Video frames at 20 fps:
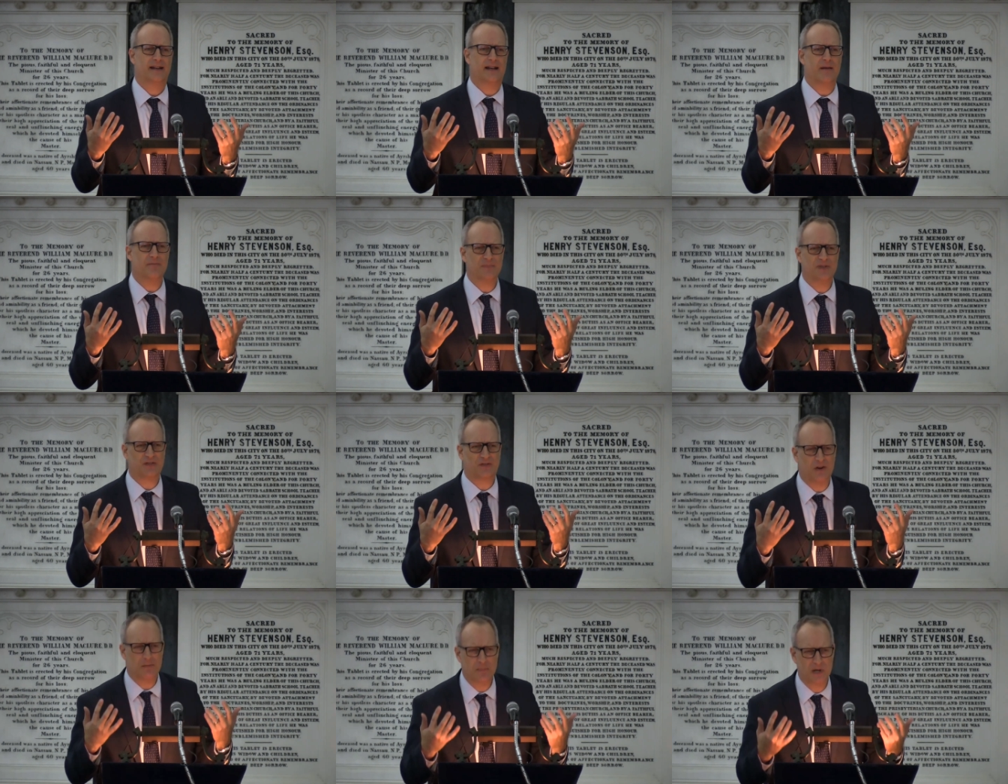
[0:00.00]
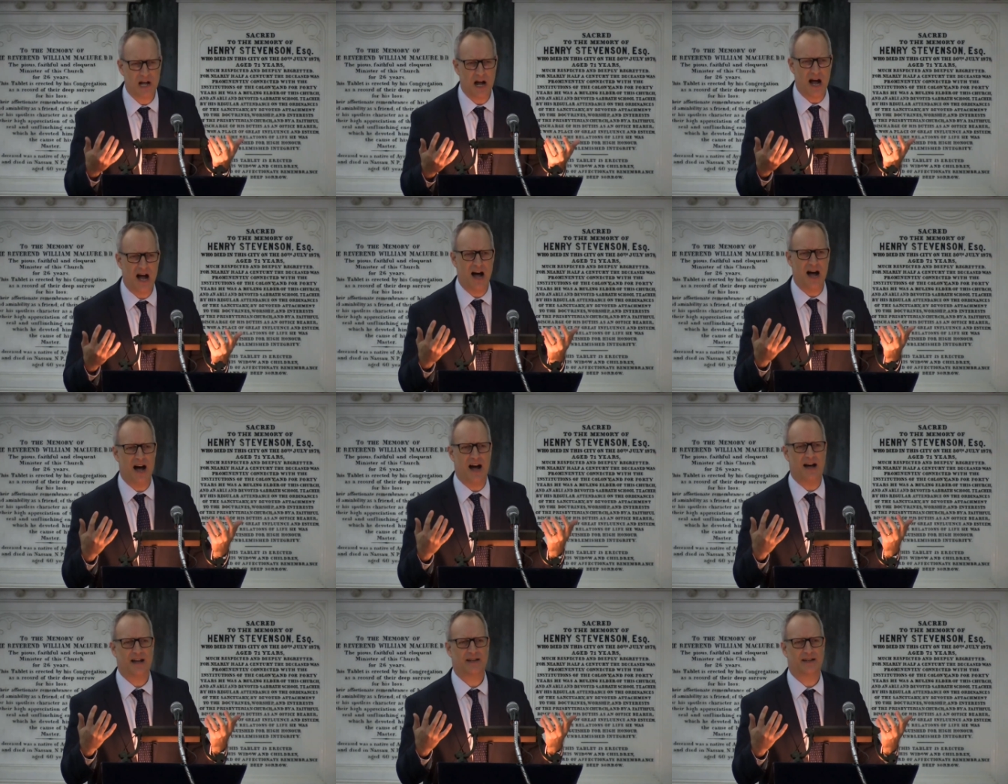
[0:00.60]
comes from
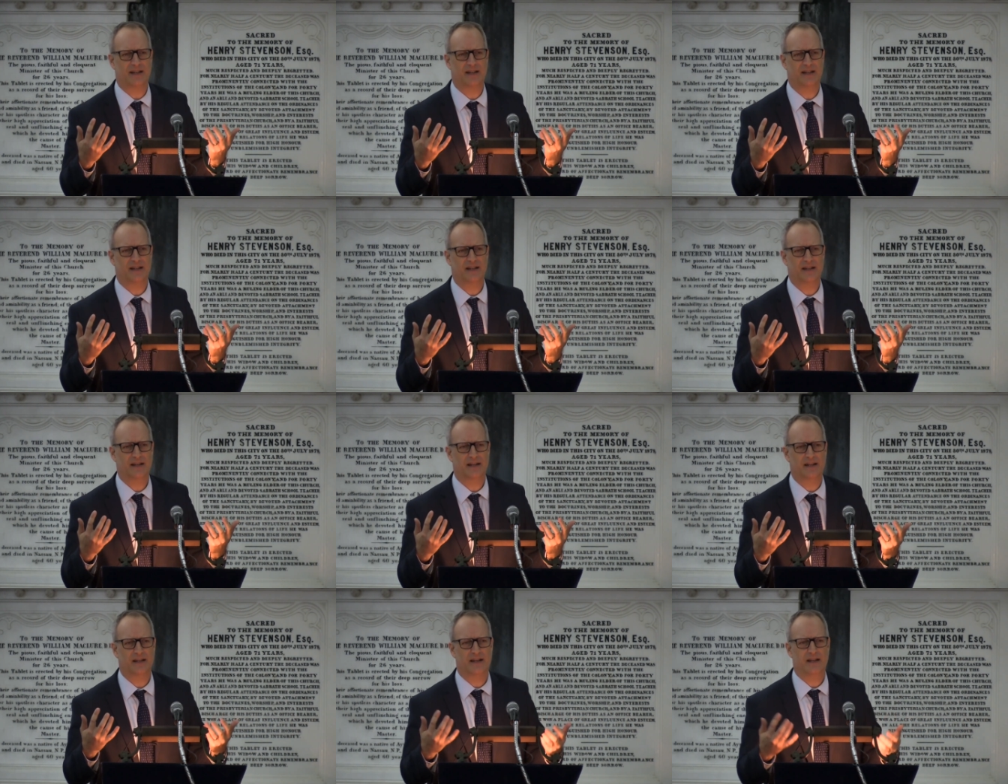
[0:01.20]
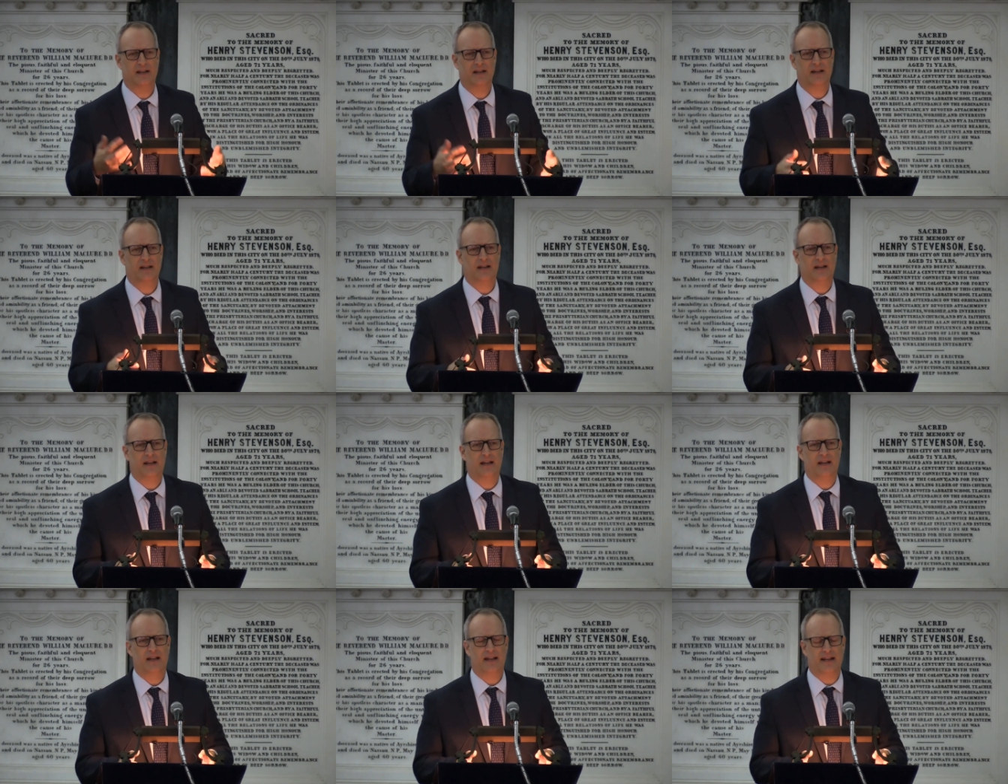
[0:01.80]
God.
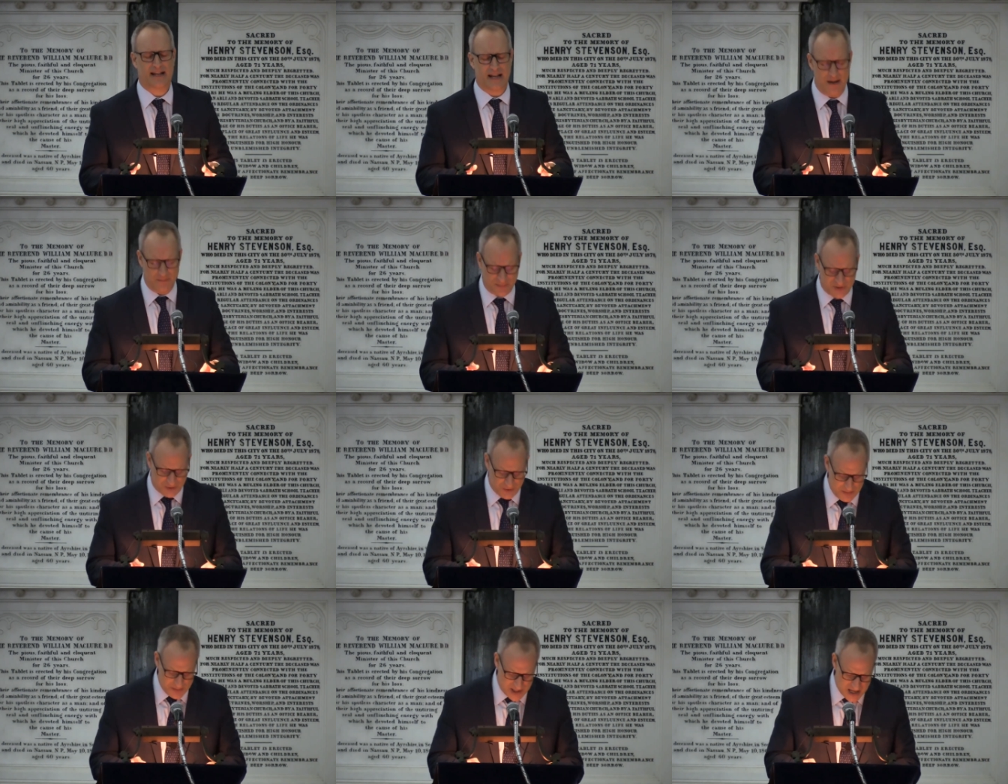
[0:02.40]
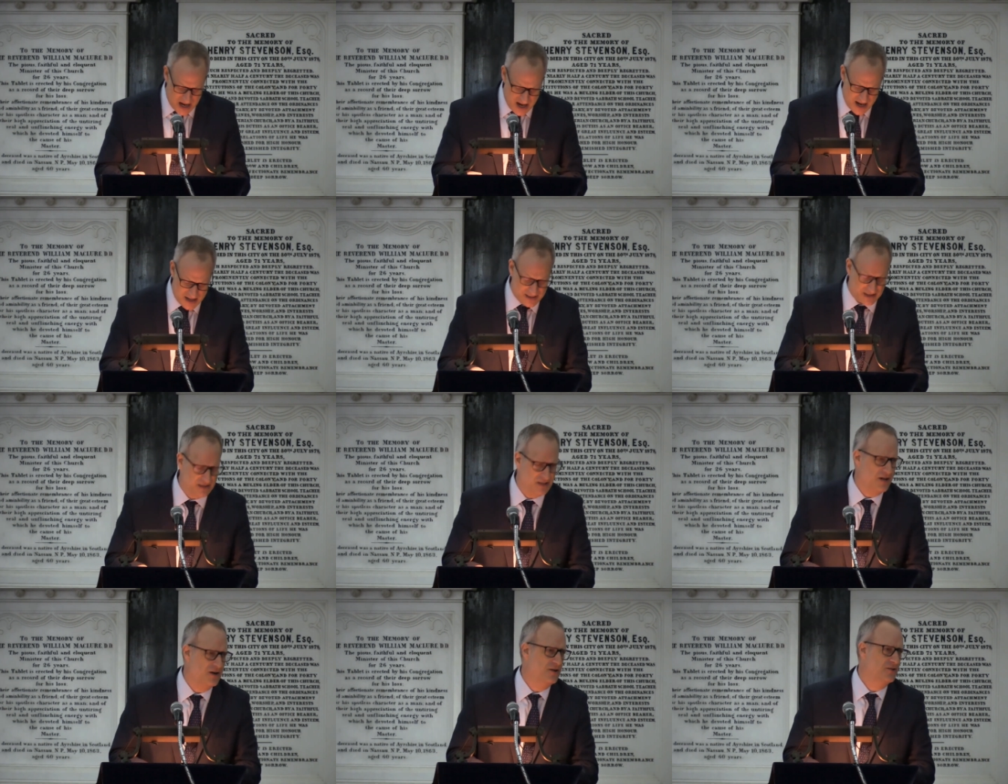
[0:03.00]
And it comes from God
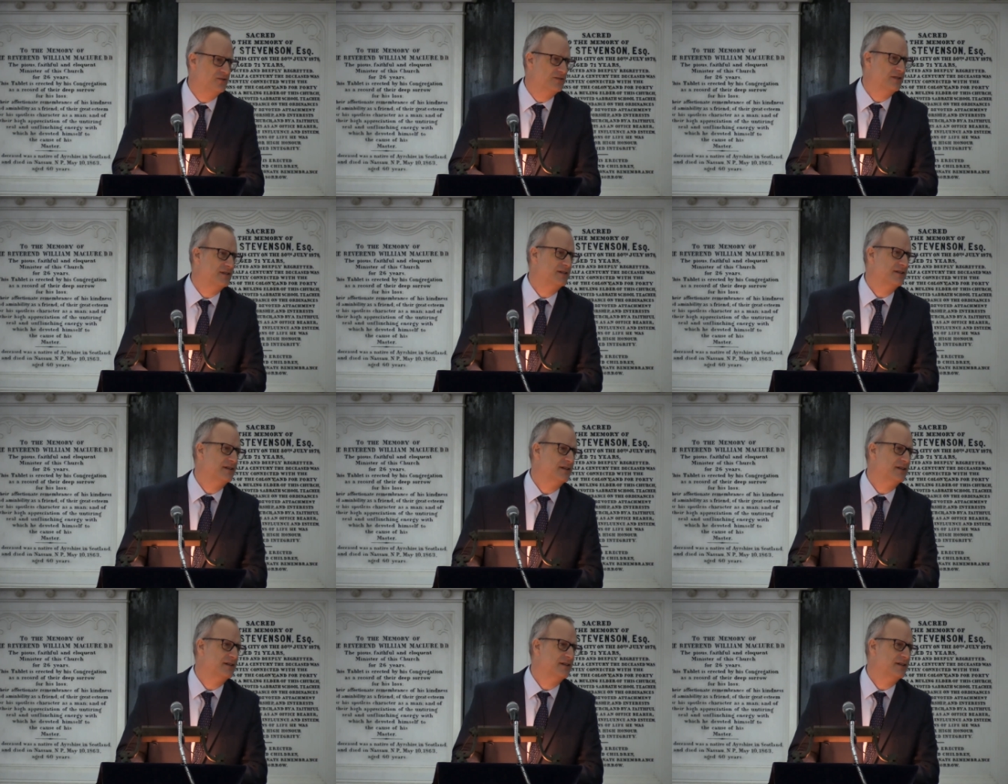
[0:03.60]
alone.